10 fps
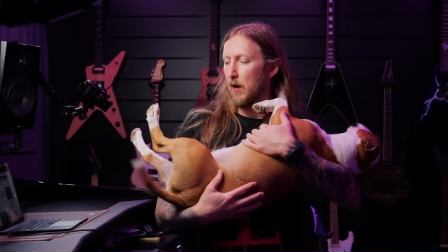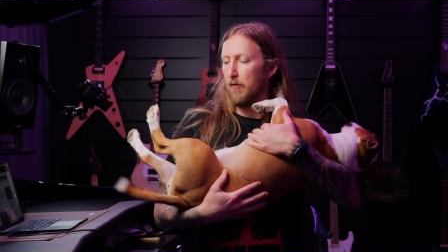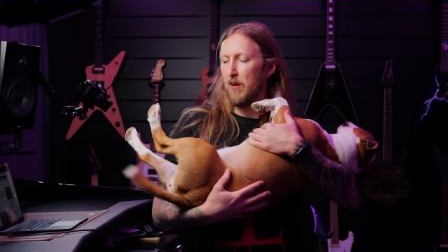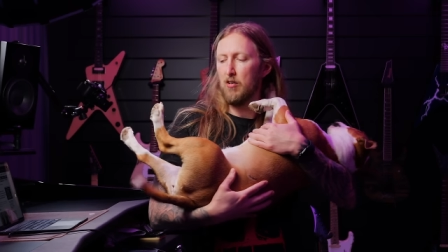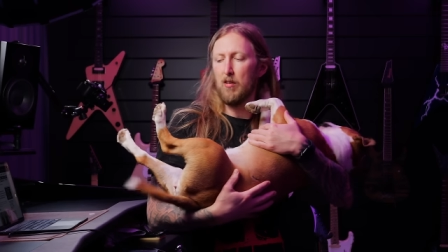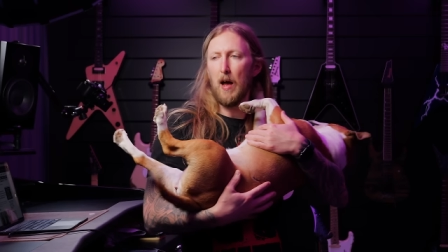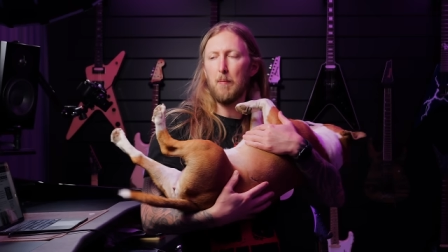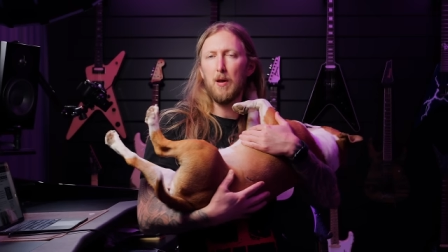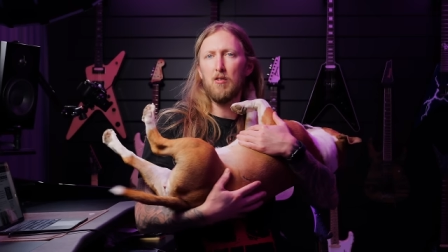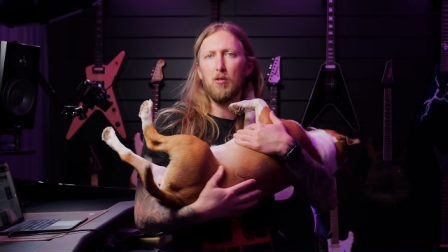I think she's
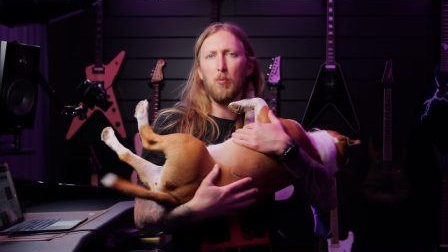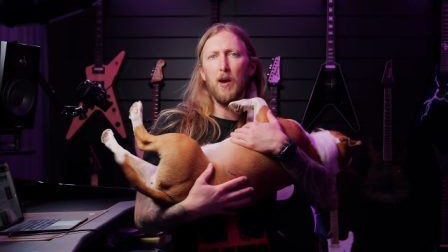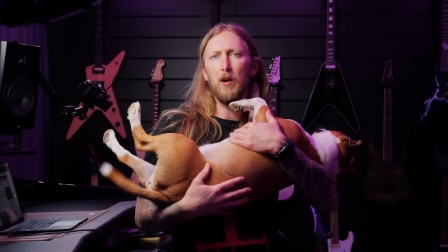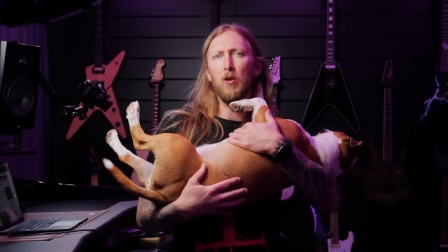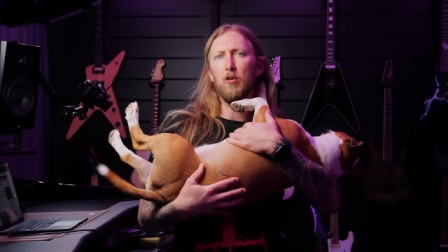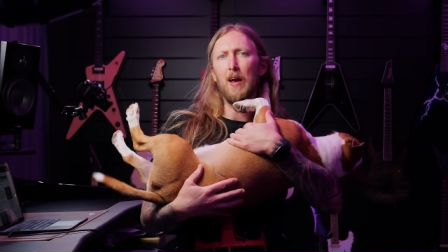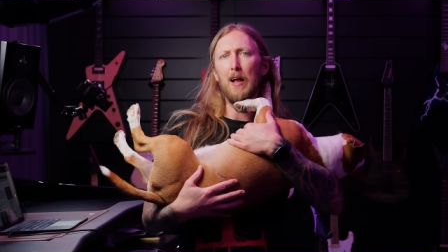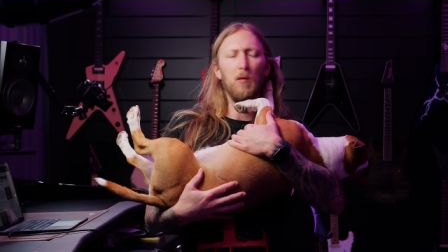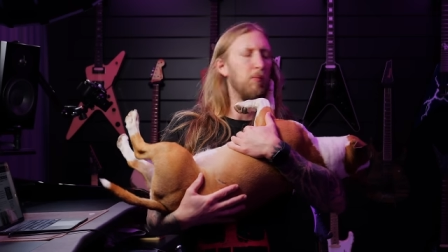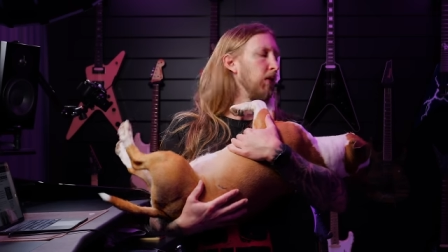happy. She's wagging her tail.